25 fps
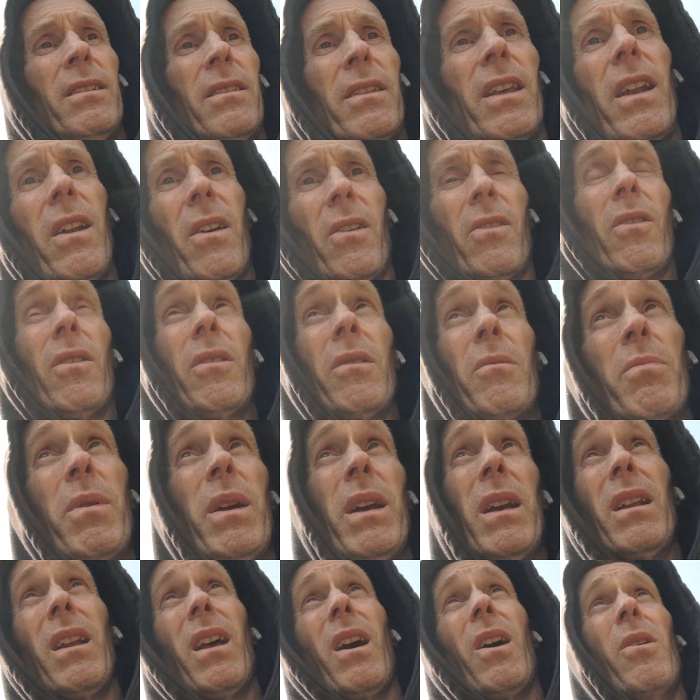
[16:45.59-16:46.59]
then I got the
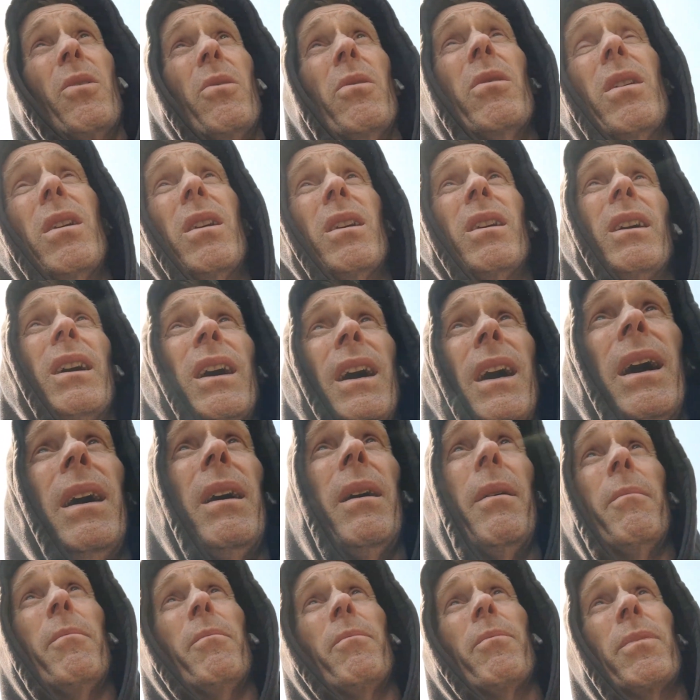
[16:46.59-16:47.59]
big low
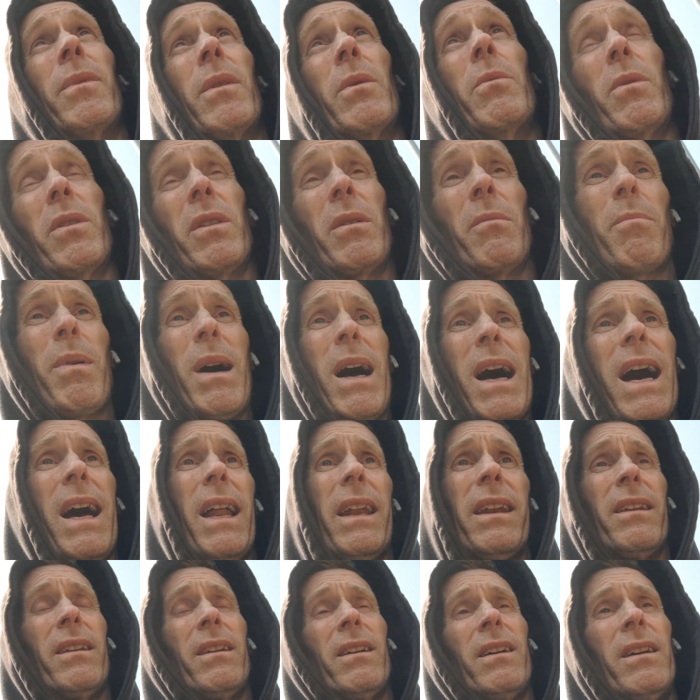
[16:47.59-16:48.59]
with the
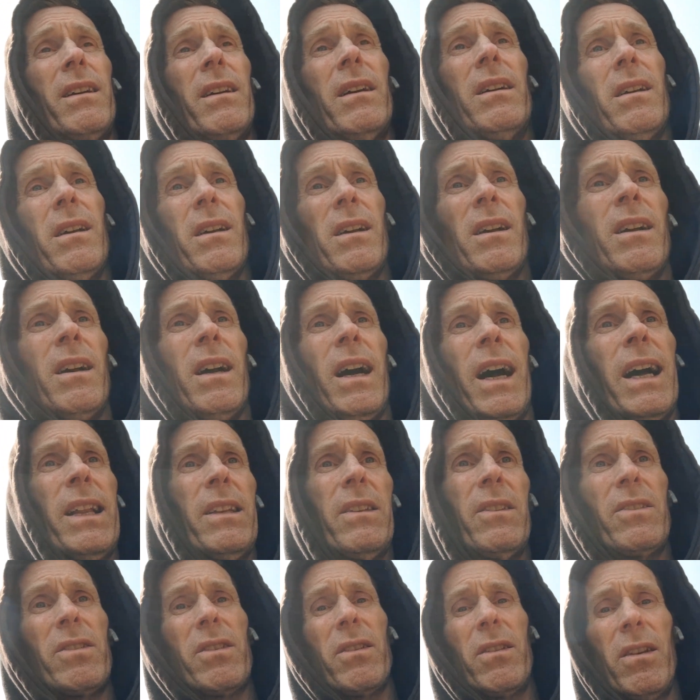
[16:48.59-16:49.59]
ban,
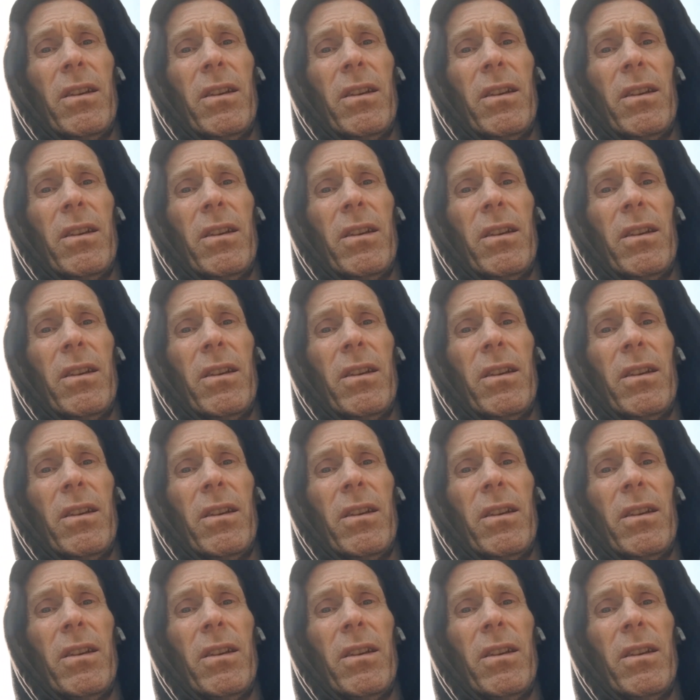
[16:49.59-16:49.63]
and